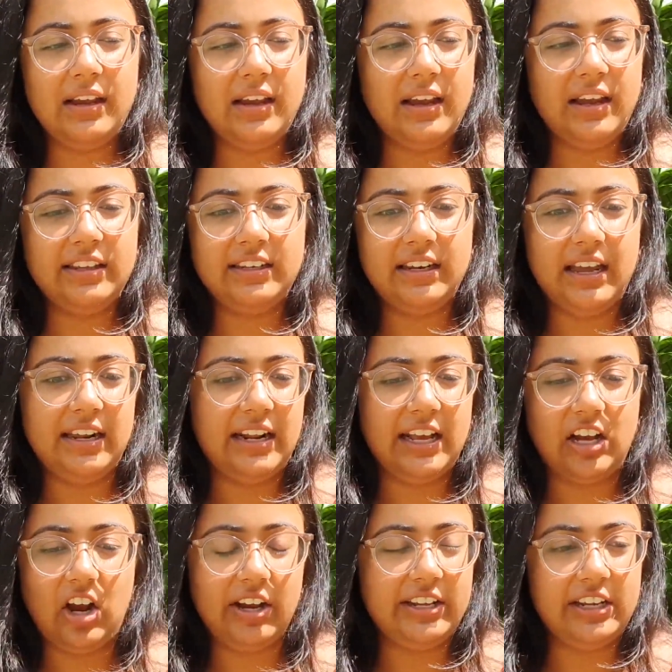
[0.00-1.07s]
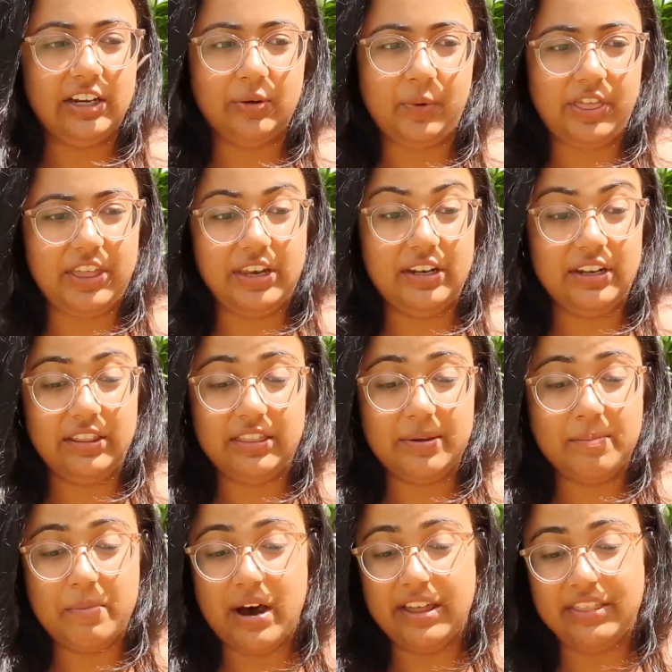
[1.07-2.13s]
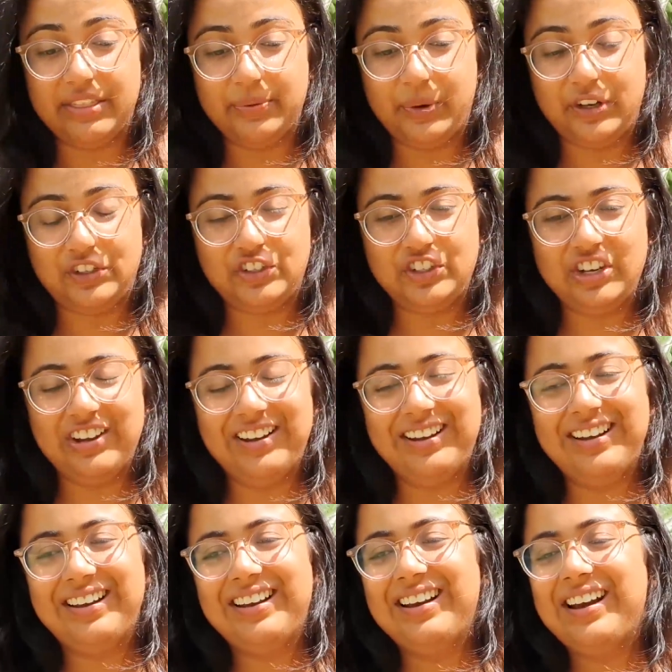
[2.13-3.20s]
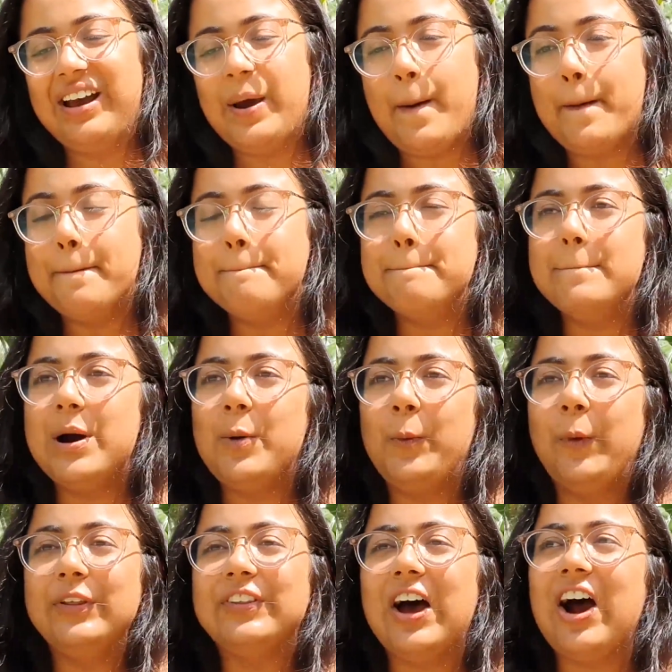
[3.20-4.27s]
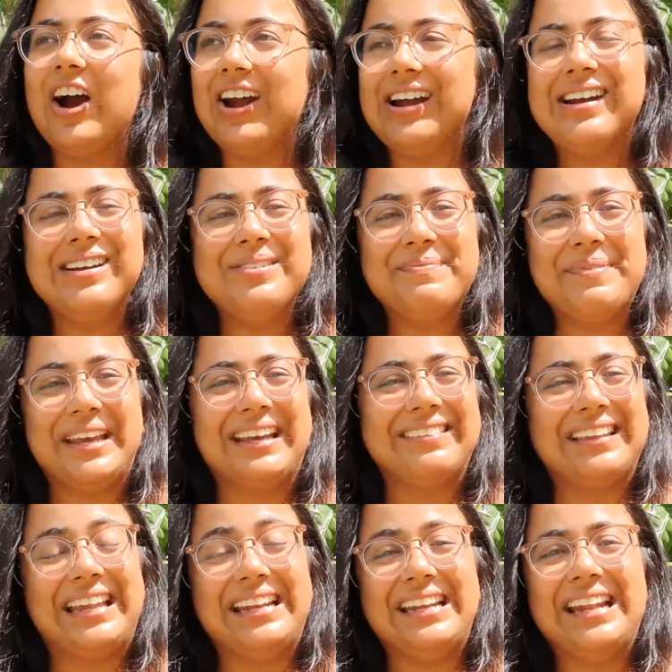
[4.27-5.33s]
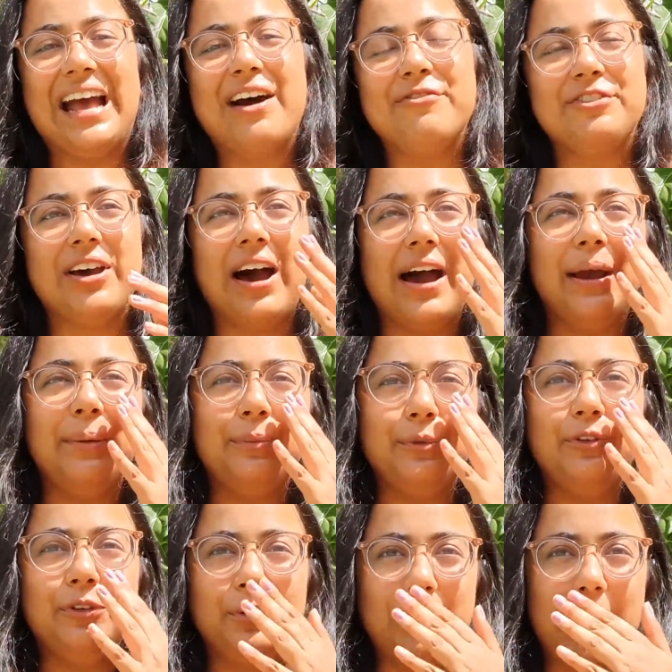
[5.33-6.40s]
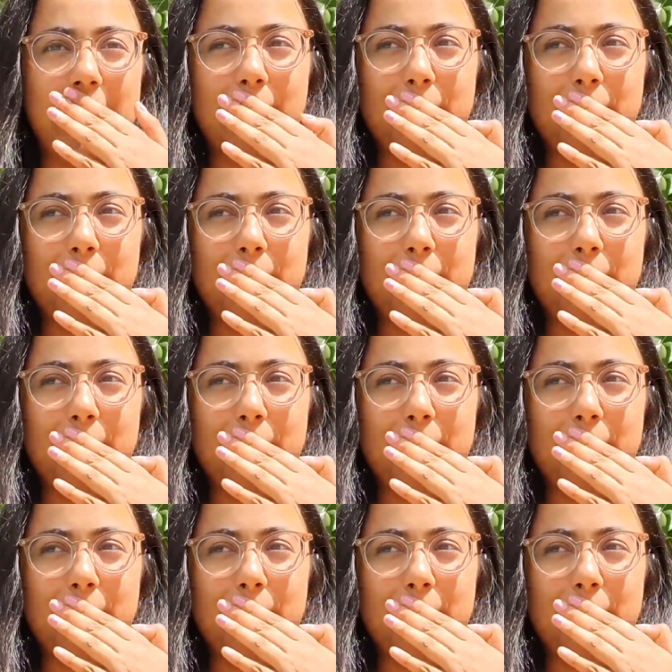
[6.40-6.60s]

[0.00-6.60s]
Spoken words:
And I got here within the month, which was hard because I didn't have time to,